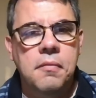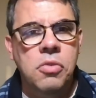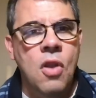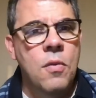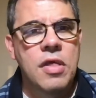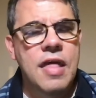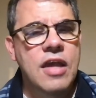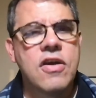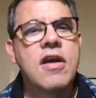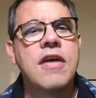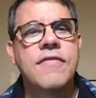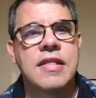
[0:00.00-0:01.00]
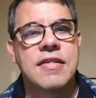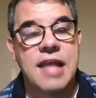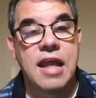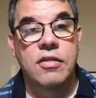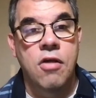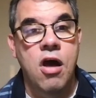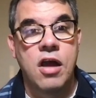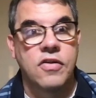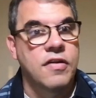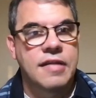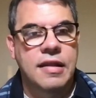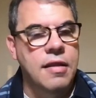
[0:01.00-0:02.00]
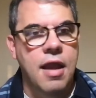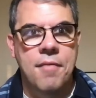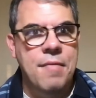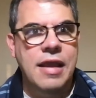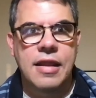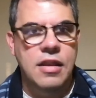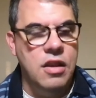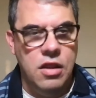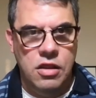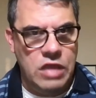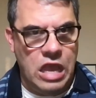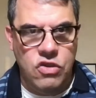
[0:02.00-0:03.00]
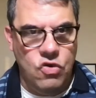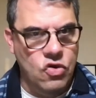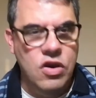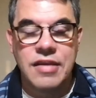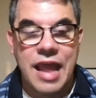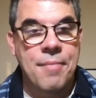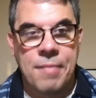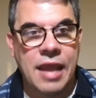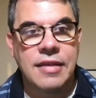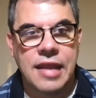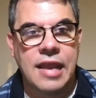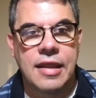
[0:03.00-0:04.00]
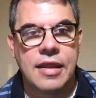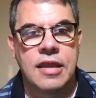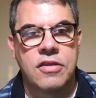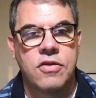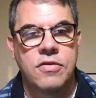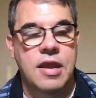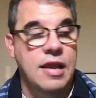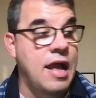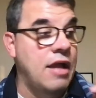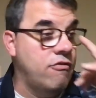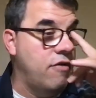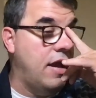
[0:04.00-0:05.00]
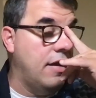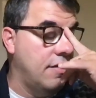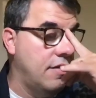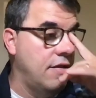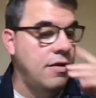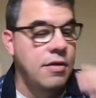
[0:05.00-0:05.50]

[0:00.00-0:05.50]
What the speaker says: Well, they could have in state law just made it that you could not mandate it in union contracts.